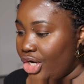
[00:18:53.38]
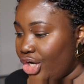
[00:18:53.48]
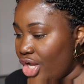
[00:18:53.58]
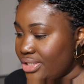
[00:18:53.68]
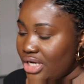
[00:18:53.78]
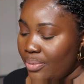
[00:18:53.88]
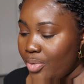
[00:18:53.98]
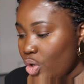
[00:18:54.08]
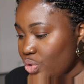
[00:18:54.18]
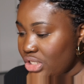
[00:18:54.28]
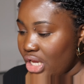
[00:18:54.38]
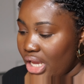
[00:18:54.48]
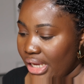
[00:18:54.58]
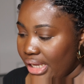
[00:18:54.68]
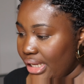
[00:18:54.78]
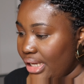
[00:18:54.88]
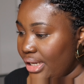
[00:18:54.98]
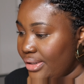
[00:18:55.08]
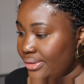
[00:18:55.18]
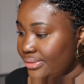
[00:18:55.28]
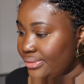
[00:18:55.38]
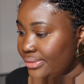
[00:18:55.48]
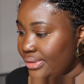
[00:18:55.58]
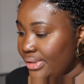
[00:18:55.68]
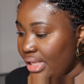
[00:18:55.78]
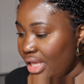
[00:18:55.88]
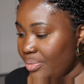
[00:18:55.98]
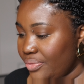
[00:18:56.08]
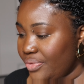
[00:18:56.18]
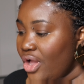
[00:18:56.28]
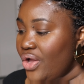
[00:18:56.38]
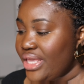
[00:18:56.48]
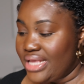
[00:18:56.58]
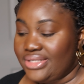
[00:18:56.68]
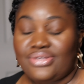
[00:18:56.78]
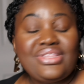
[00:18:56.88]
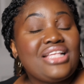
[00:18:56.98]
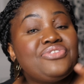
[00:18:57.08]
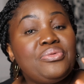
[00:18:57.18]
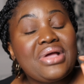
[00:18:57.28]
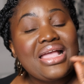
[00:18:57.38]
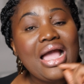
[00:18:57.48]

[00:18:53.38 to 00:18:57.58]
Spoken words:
Net-a-Porter cable. Yes, so that's from